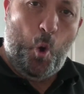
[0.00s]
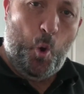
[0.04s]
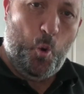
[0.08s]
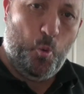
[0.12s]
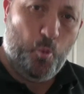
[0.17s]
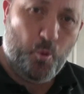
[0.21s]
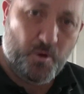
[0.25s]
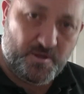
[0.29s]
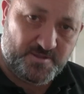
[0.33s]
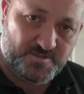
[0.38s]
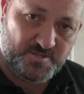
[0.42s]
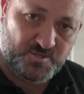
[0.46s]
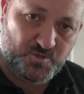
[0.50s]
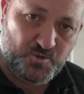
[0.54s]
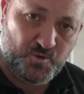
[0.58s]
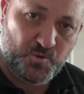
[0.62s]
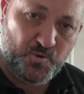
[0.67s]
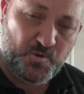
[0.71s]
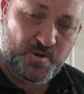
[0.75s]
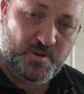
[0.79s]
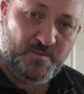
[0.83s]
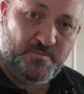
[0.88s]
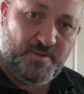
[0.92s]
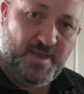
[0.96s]
want to
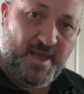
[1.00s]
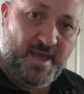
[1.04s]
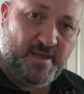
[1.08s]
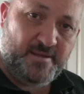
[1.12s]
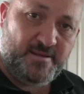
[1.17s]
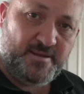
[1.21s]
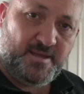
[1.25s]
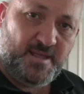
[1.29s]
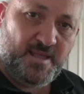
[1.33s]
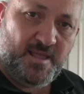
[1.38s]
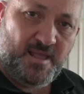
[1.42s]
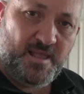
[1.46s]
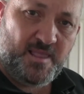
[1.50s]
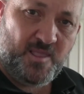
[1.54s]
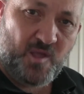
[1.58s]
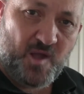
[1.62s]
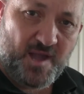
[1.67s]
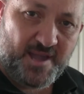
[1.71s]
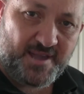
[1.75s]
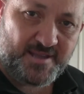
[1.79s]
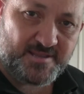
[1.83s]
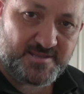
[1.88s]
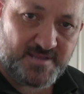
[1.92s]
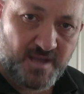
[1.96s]
talk about it
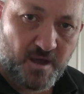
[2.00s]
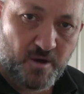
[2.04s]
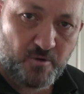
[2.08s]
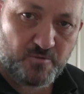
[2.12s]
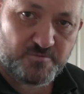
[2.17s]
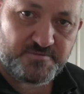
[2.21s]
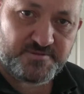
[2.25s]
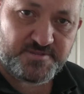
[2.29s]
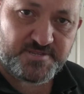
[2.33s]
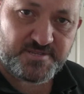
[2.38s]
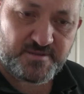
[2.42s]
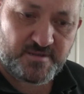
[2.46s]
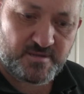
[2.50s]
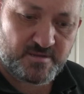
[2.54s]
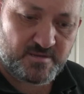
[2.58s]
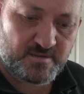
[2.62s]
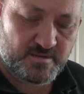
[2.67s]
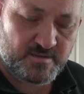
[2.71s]
like adults.